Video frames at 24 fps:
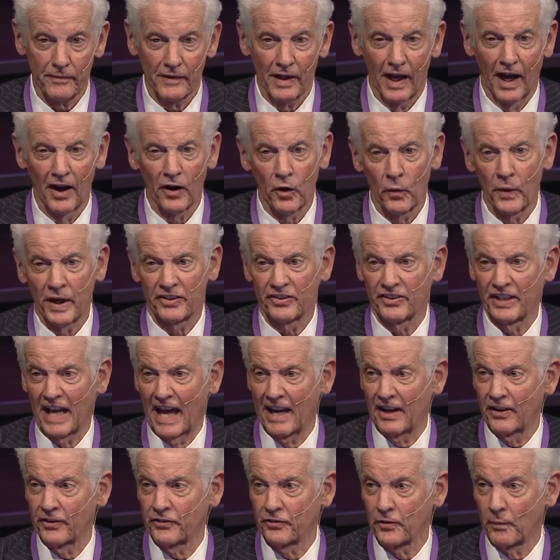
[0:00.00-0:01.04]
A quick
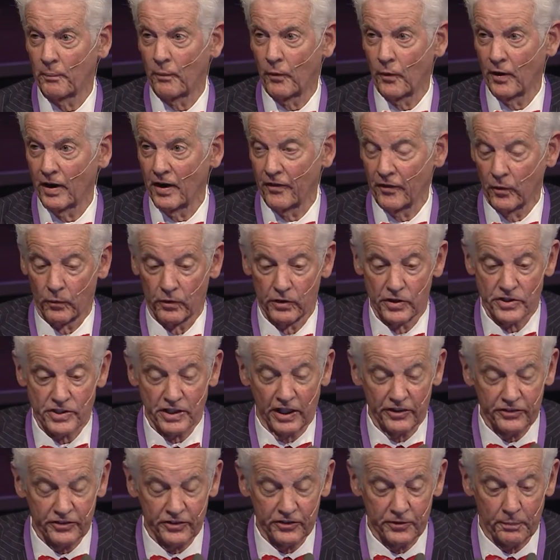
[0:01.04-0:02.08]
status report on the World
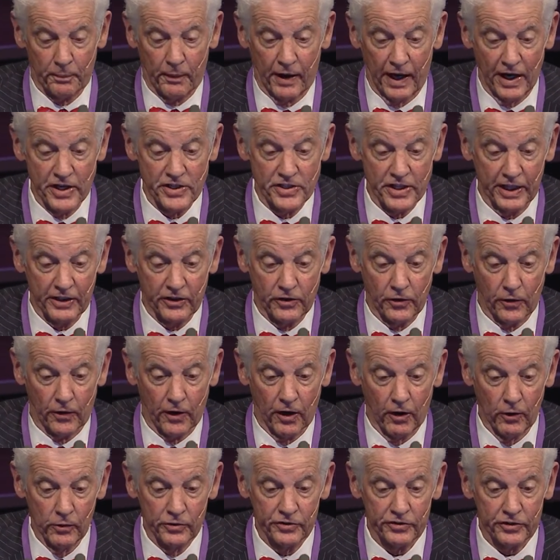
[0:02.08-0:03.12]
Justice Project, your
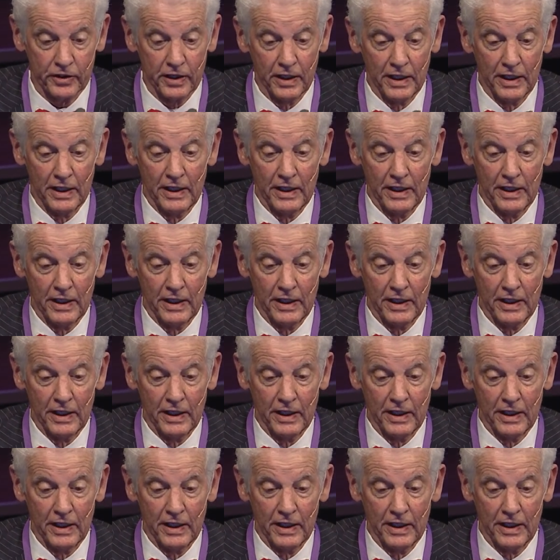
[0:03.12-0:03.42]
host.